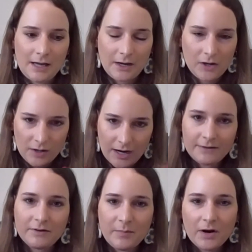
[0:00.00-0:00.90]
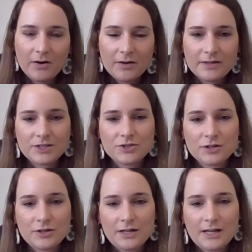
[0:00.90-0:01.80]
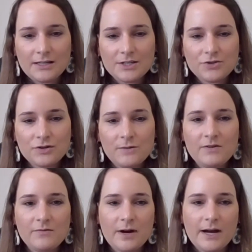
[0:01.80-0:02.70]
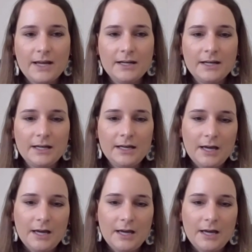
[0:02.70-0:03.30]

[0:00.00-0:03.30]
I could kind of embark on this journey and this dream of mine